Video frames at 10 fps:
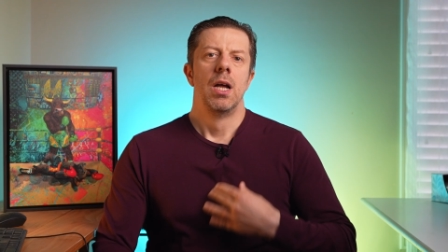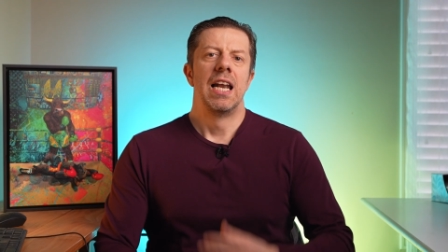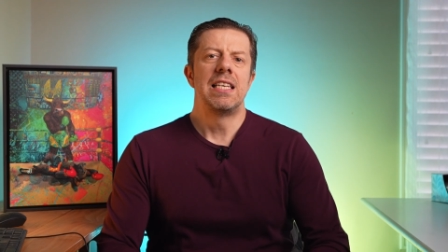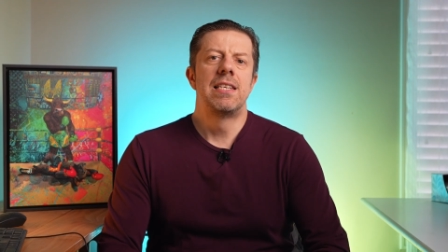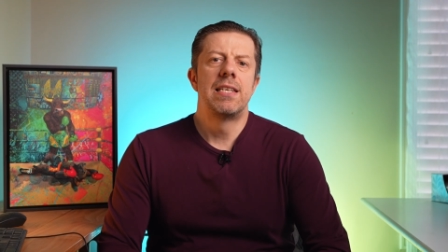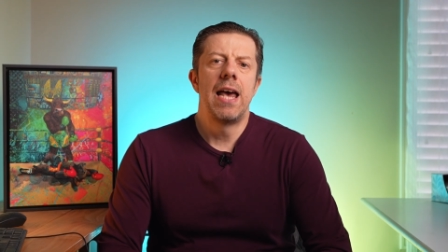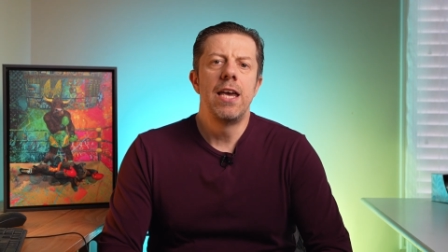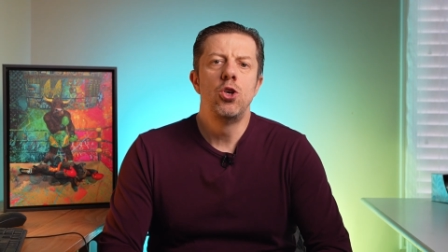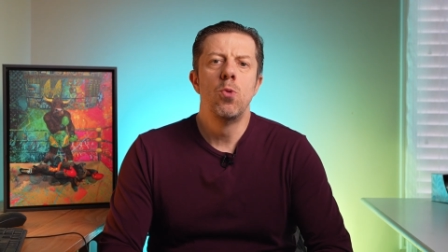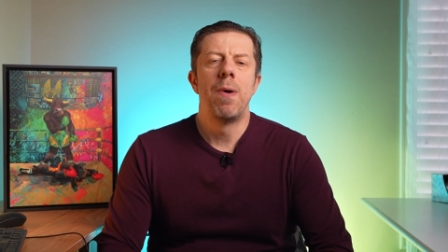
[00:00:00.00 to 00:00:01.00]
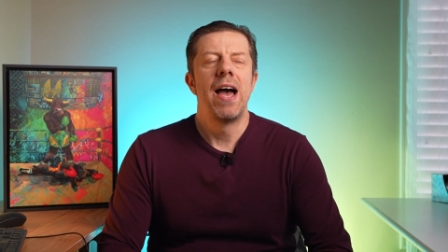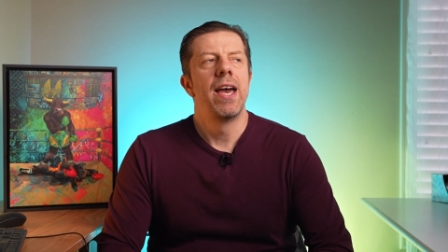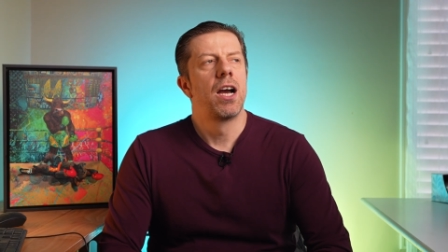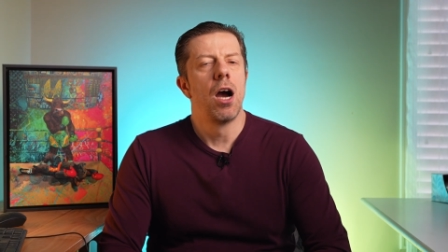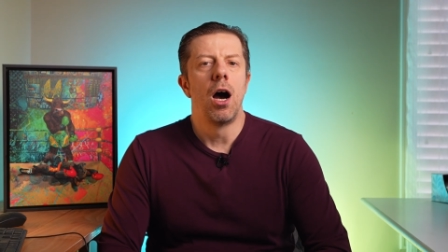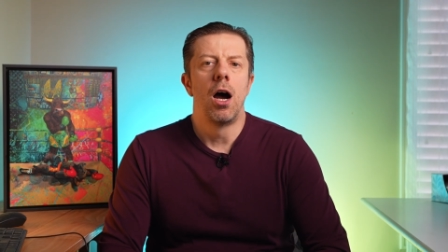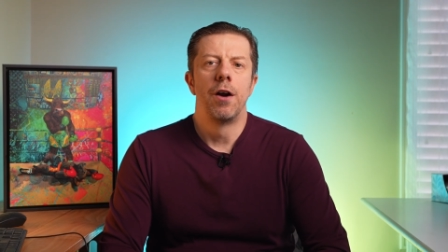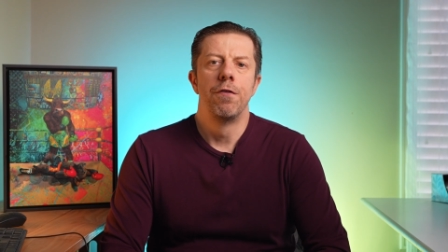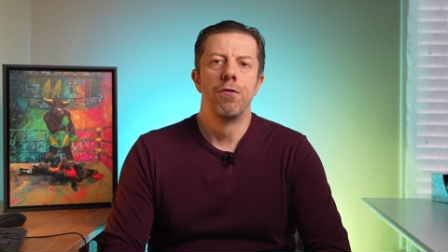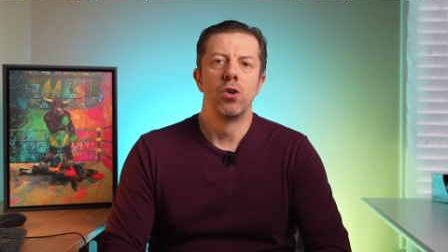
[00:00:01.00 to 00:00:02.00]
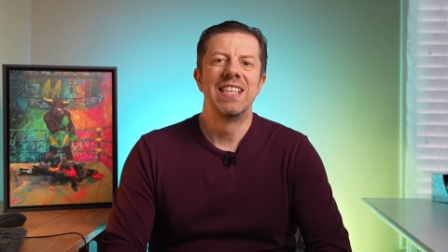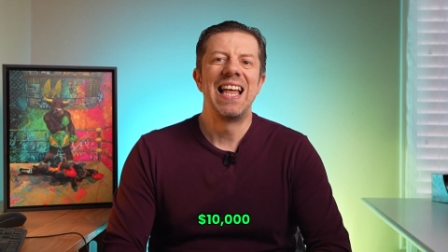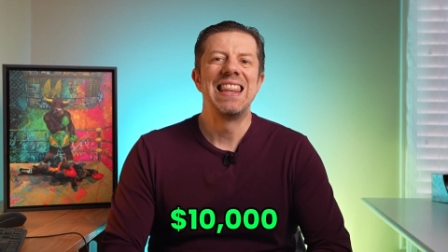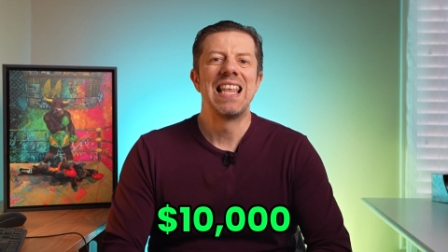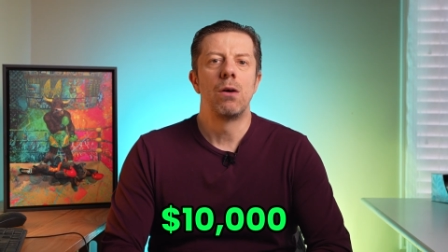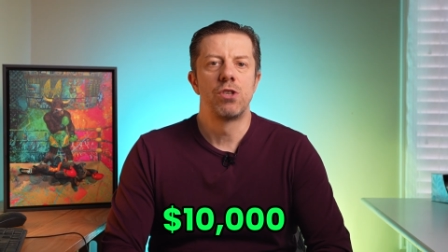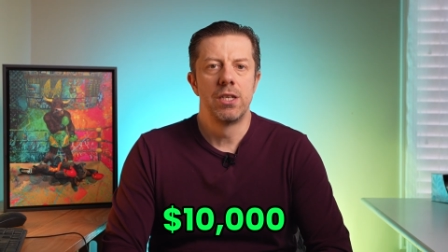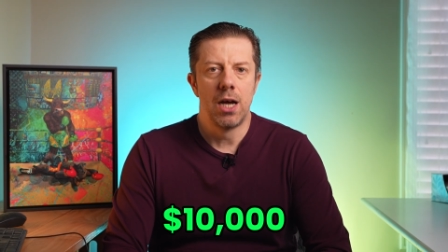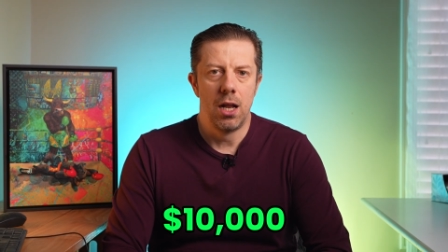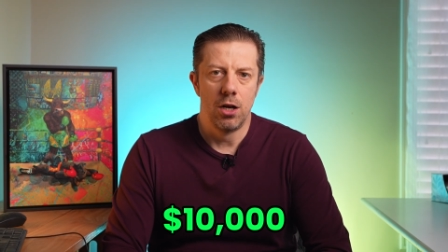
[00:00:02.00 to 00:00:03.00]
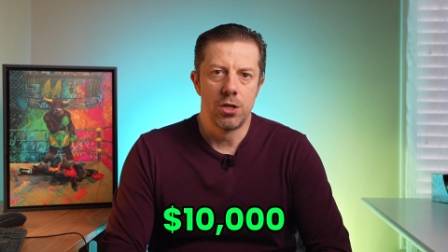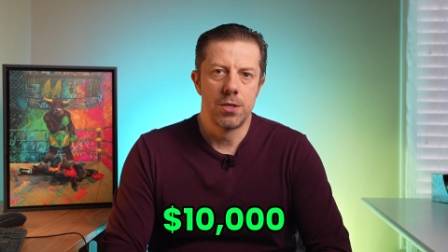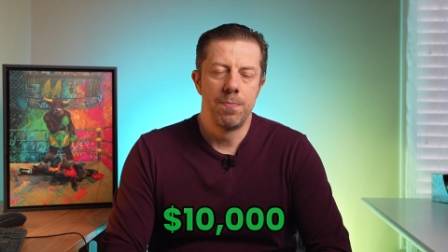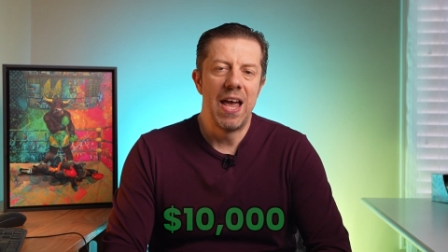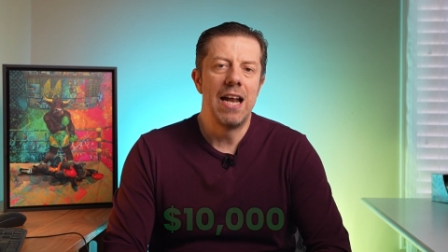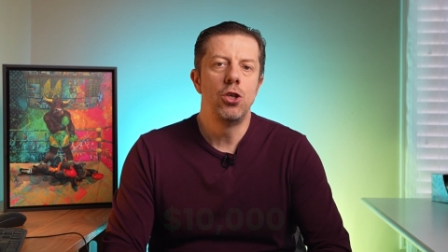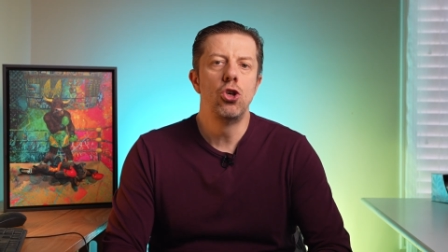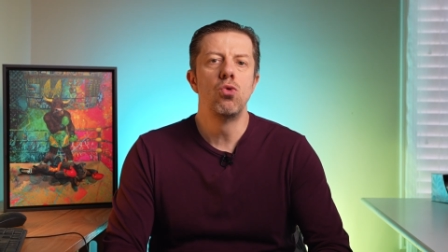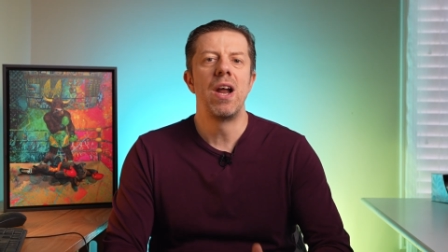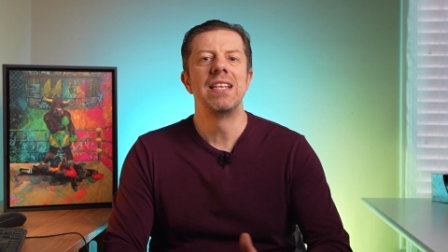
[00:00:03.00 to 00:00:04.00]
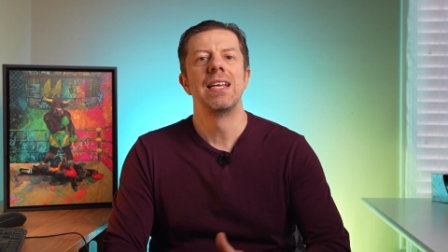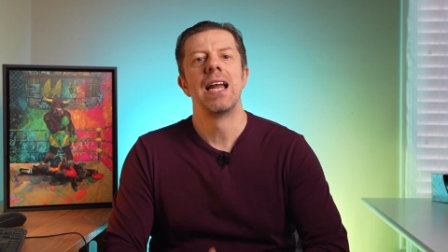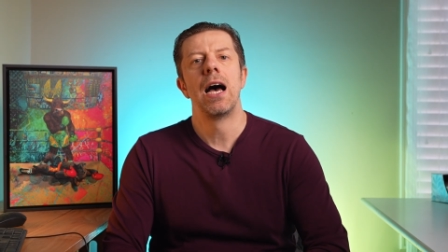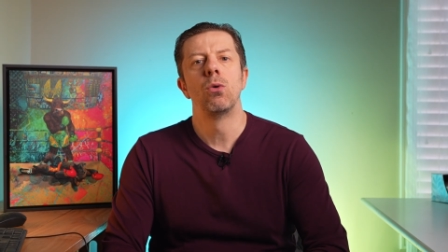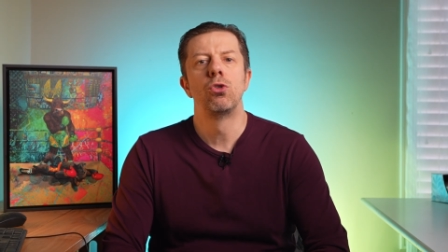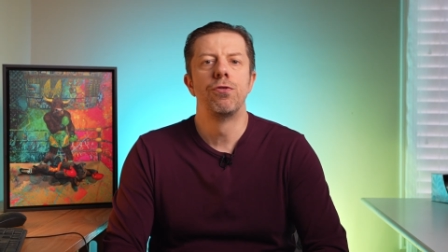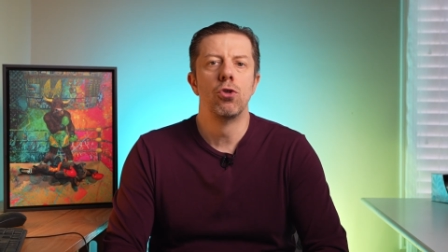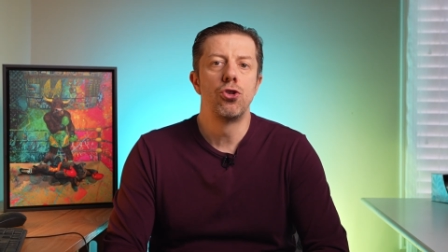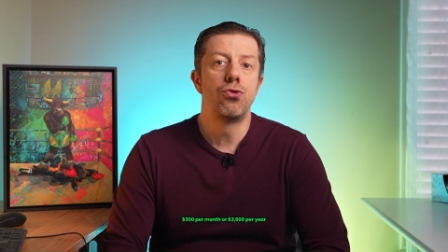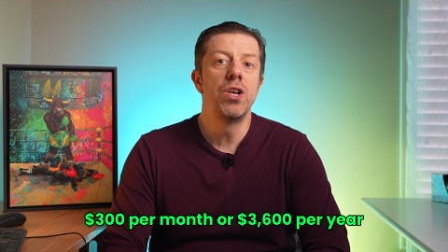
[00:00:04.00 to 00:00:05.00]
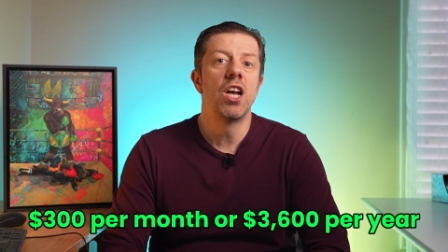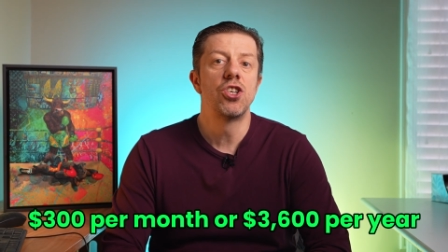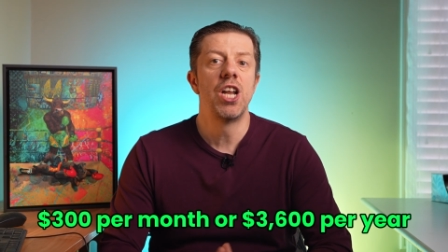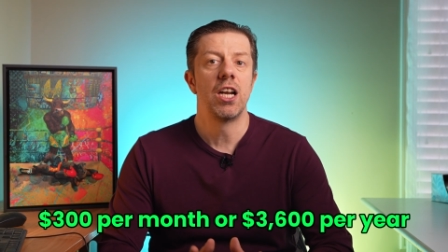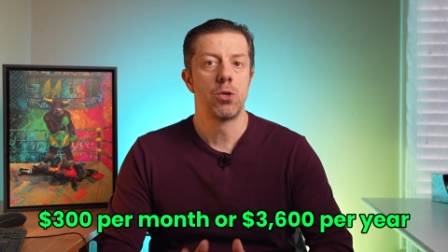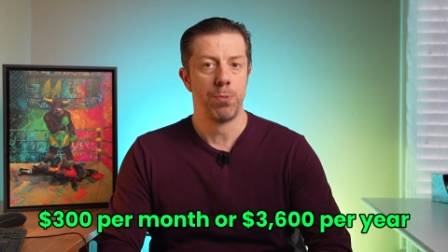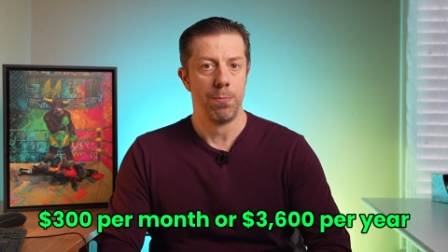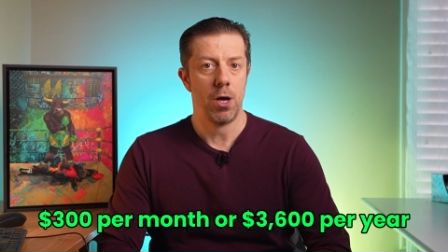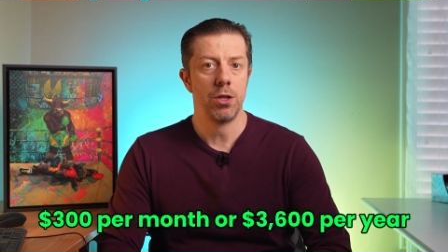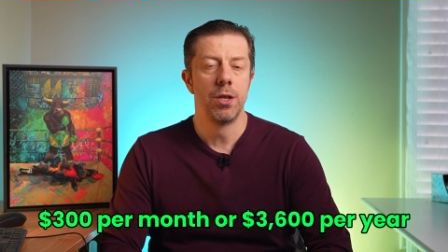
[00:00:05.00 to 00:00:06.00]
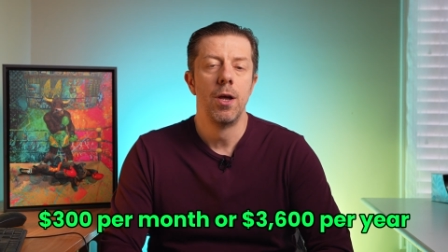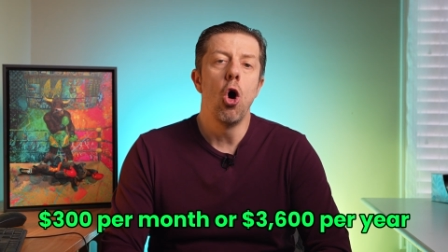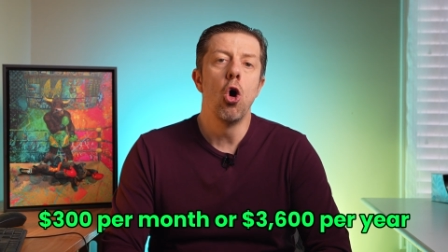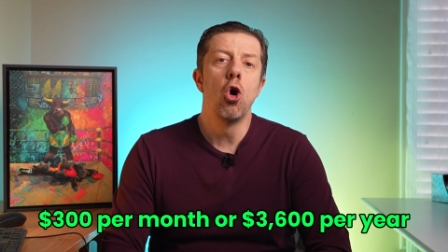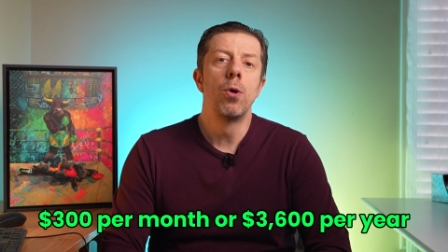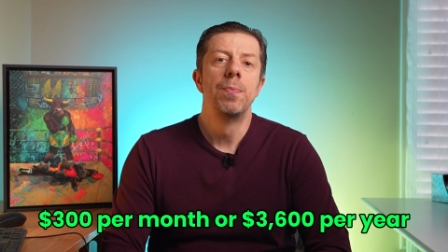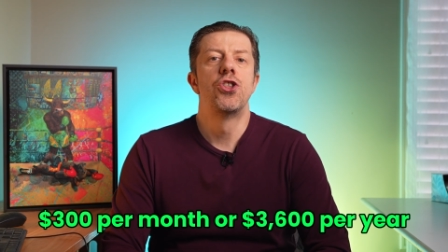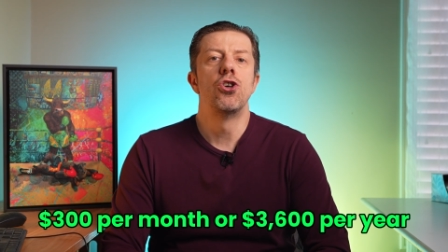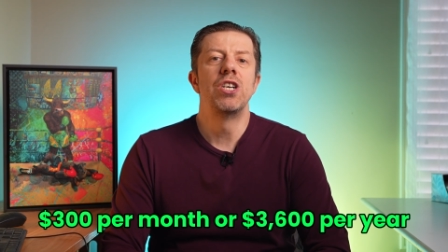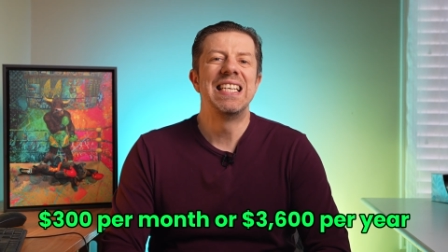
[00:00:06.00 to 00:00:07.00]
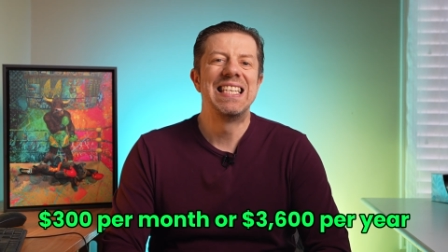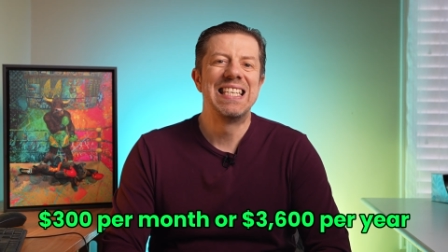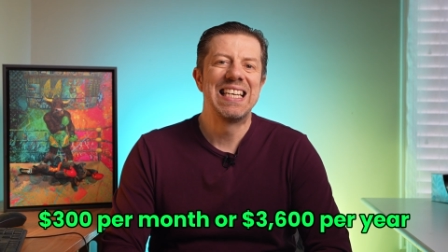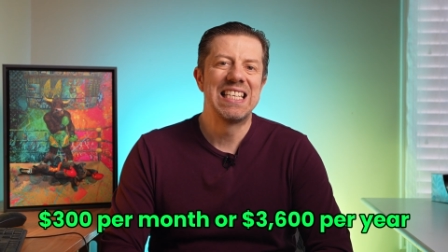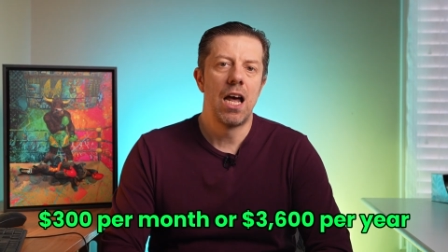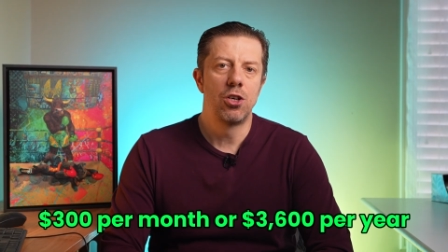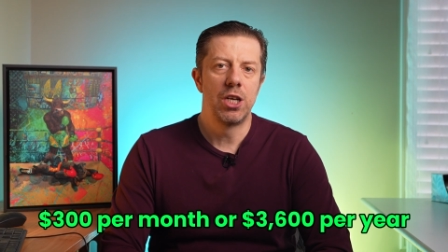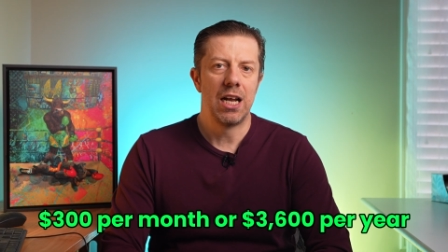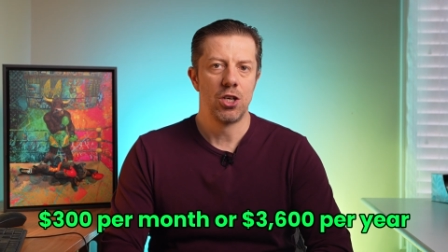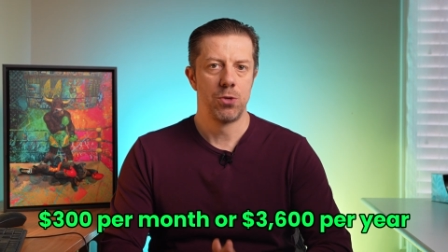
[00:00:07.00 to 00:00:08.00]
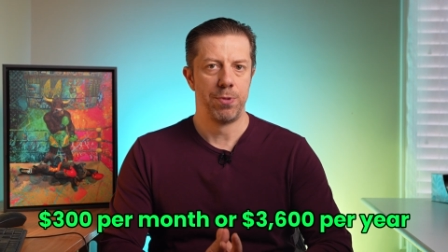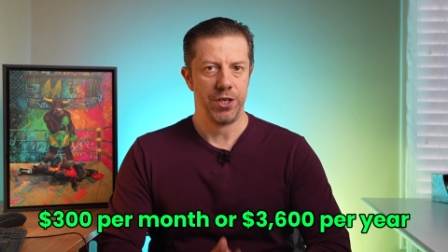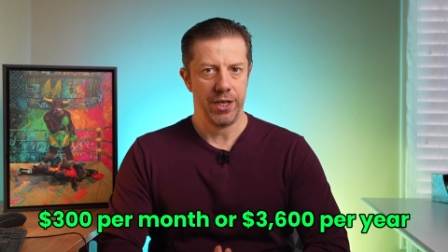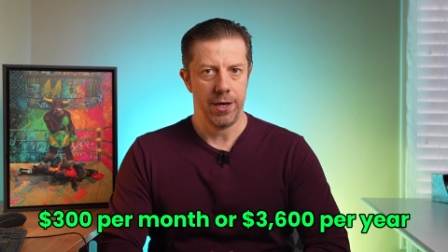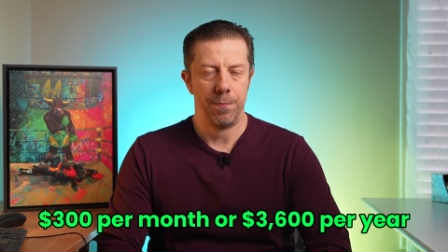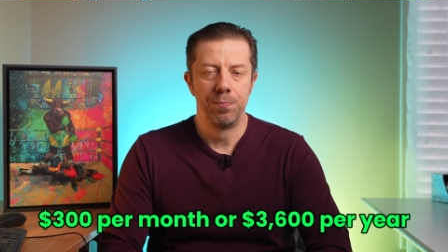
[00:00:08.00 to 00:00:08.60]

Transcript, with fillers: Let's say you buy a car for $10,000 and you rent it out for $300 per month or $3,600 per year.